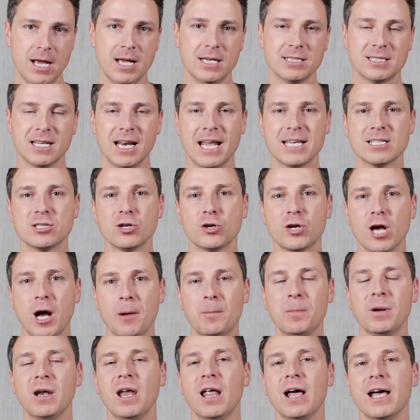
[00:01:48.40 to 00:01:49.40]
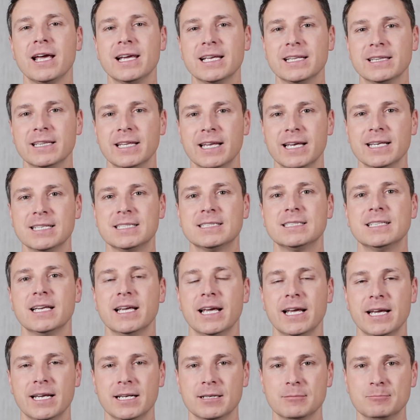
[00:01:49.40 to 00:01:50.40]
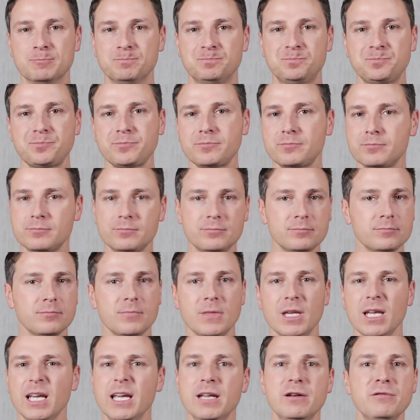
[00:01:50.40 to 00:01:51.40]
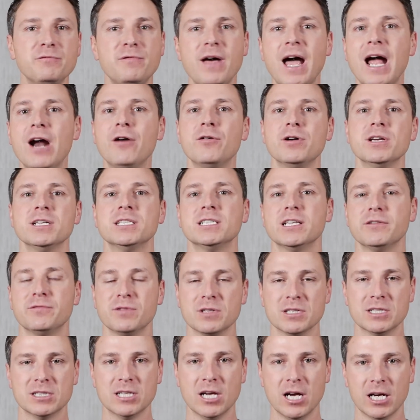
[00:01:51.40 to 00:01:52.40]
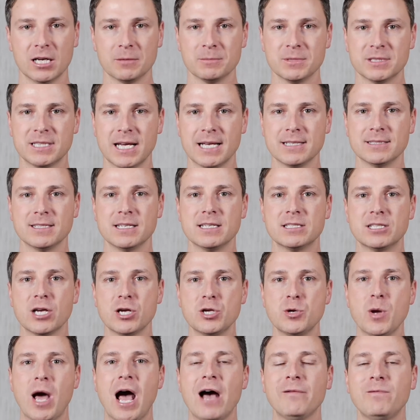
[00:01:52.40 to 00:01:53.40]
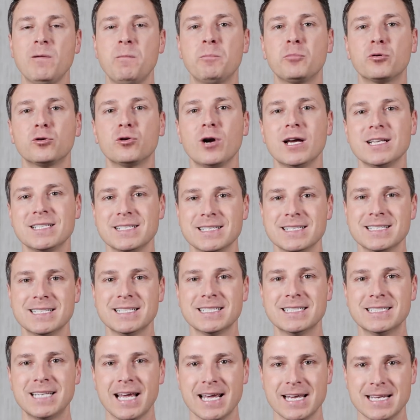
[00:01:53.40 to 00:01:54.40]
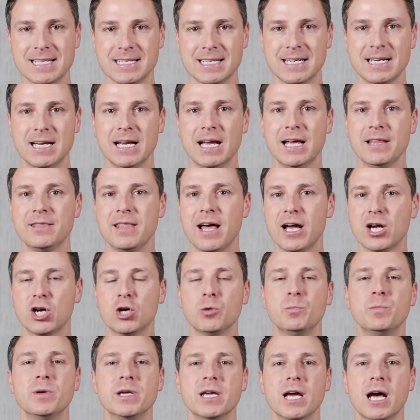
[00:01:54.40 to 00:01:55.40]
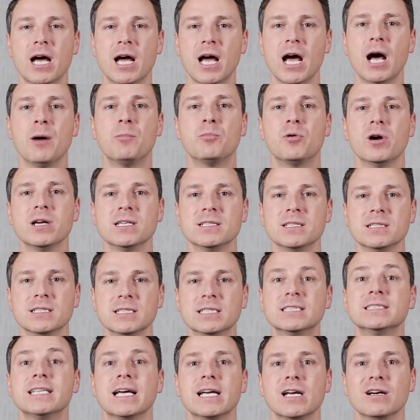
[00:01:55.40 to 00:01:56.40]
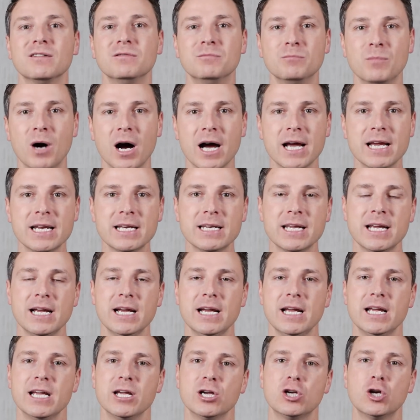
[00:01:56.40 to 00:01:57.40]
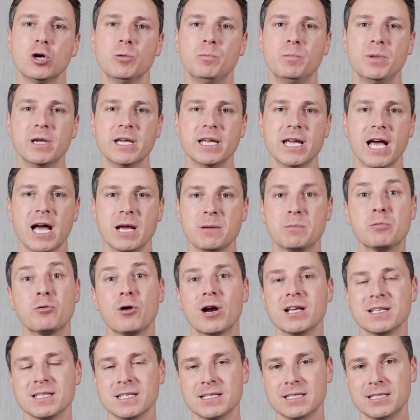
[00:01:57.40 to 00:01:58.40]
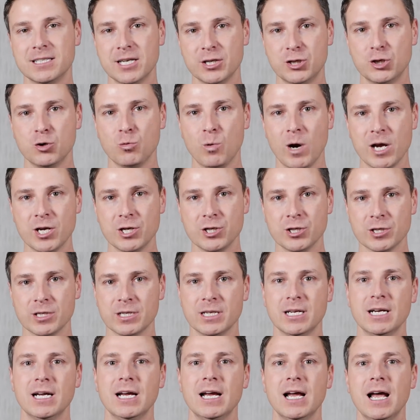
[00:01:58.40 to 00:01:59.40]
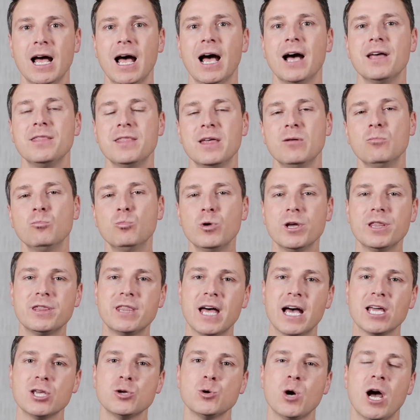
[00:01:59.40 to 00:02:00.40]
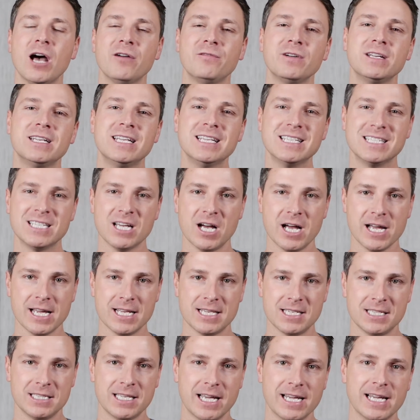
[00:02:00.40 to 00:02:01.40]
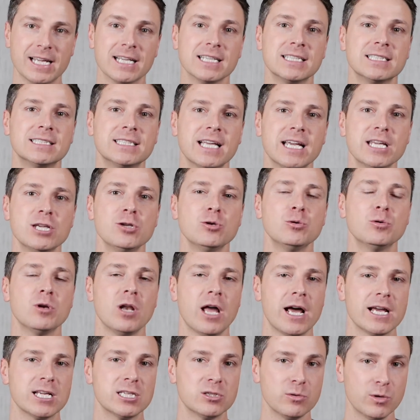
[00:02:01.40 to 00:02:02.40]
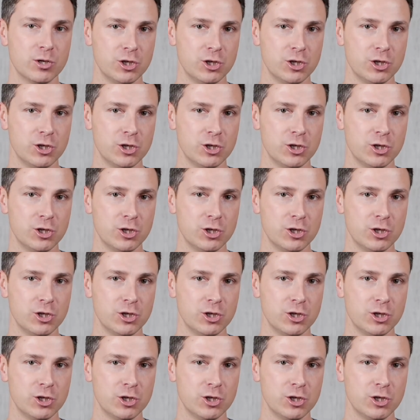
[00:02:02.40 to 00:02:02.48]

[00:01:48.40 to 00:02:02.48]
So let's look at applying this in various different circumstances. So you have a present state. That could be a present state of mind. It could be a present situation. And then with that, you have a desired state, a state you'd like to